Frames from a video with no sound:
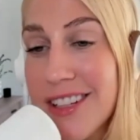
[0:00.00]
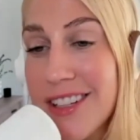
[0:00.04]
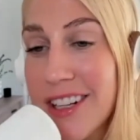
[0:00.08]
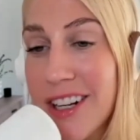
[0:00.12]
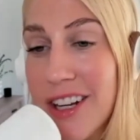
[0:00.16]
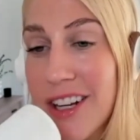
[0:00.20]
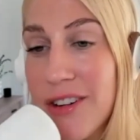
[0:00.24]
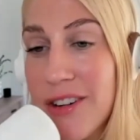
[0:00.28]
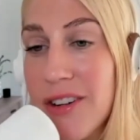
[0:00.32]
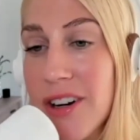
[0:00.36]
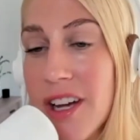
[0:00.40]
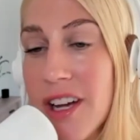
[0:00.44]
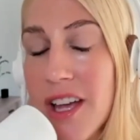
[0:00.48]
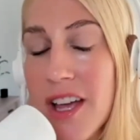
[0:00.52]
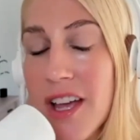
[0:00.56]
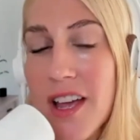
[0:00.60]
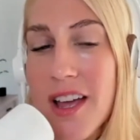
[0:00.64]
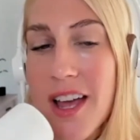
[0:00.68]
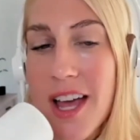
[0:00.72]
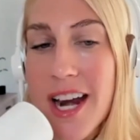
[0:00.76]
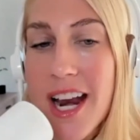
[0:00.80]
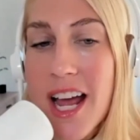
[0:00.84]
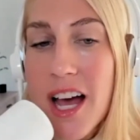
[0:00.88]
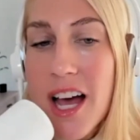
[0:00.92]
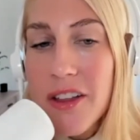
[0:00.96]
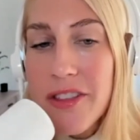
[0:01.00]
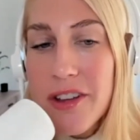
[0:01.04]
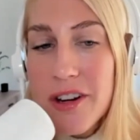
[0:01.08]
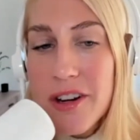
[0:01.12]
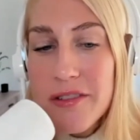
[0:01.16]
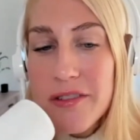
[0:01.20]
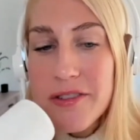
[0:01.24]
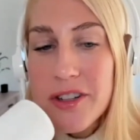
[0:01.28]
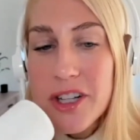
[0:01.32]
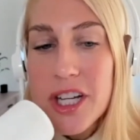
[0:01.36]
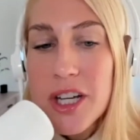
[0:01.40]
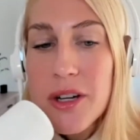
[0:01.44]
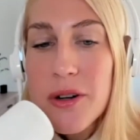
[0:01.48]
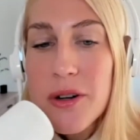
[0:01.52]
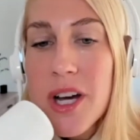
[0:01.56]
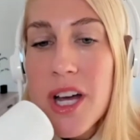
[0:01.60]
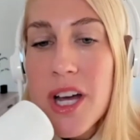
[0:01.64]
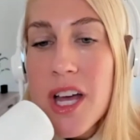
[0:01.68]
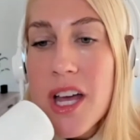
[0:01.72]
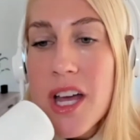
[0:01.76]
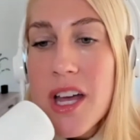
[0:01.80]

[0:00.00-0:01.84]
you know, and healthier for you.